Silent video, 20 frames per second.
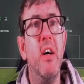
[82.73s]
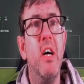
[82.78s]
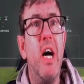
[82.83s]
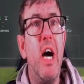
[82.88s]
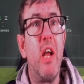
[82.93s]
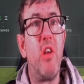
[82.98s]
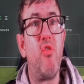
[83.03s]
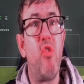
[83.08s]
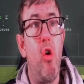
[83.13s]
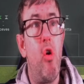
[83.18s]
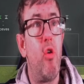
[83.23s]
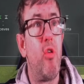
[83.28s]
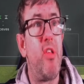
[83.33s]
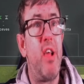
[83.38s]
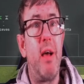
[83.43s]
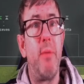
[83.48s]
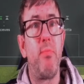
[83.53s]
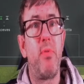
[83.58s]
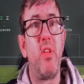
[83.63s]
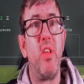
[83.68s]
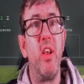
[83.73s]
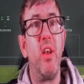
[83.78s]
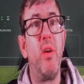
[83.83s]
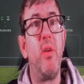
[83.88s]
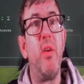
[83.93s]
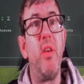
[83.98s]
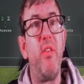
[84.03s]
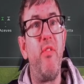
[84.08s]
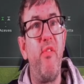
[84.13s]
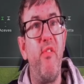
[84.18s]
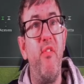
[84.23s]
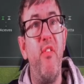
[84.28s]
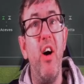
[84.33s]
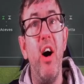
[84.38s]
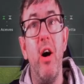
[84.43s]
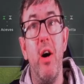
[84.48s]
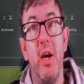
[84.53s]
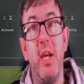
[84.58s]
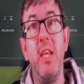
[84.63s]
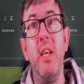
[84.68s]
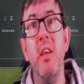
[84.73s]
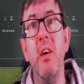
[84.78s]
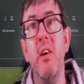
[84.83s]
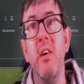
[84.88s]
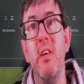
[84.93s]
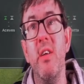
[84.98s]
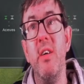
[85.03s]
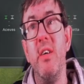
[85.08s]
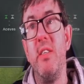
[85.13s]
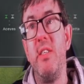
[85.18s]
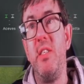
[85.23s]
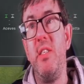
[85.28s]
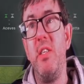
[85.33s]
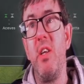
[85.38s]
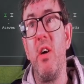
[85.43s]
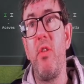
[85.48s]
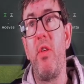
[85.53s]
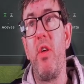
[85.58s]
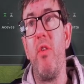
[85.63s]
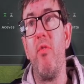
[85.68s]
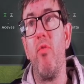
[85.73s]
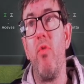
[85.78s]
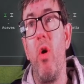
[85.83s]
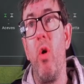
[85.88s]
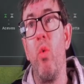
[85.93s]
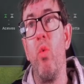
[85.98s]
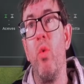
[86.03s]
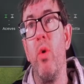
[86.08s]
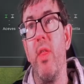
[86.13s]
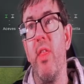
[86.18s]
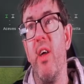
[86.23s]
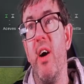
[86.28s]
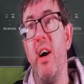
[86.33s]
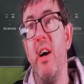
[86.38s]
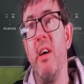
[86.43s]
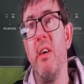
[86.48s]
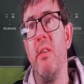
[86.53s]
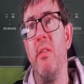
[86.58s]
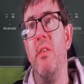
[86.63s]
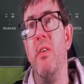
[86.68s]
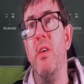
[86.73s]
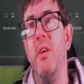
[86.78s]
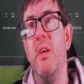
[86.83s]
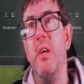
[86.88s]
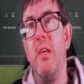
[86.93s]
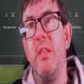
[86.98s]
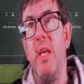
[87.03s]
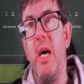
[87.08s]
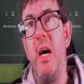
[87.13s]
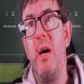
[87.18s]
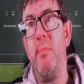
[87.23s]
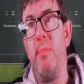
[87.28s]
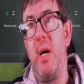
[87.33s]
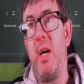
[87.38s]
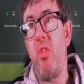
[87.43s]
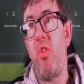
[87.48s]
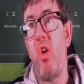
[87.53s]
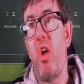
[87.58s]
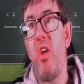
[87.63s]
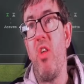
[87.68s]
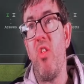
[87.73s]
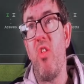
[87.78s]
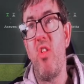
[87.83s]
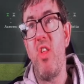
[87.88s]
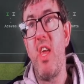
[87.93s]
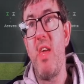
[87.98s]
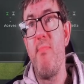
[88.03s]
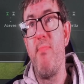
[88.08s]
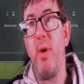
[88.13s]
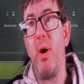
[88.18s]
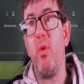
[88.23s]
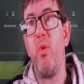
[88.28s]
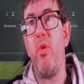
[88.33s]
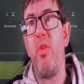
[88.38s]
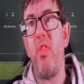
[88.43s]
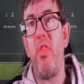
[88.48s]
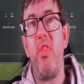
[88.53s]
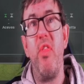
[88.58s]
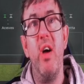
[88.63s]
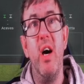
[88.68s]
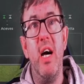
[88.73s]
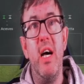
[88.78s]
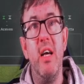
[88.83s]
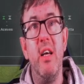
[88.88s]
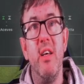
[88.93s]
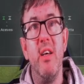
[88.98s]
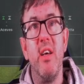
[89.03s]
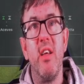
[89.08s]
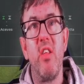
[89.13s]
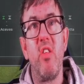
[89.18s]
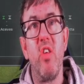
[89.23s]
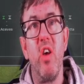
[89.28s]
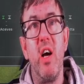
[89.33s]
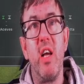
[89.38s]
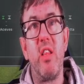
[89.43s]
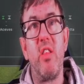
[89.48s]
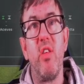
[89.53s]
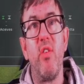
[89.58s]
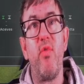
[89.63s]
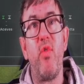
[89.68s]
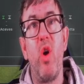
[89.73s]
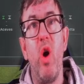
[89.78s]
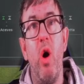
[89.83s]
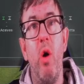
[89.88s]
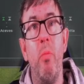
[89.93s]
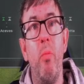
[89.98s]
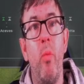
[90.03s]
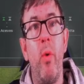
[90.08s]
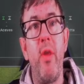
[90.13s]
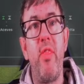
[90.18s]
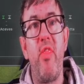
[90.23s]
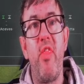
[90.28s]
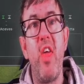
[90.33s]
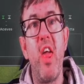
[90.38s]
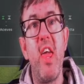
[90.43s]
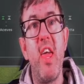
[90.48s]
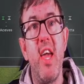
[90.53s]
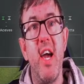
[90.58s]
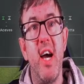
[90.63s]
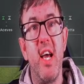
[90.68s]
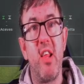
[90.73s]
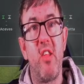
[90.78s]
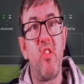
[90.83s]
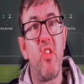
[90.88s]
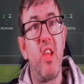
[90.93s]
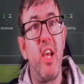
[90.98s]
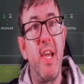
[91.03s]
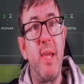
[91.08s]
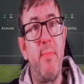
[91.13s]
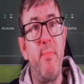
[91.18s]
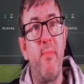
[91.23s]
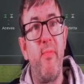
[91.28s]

A draw's absolutely fine, nothing wrong with that. As you can see, both sides have gone with the same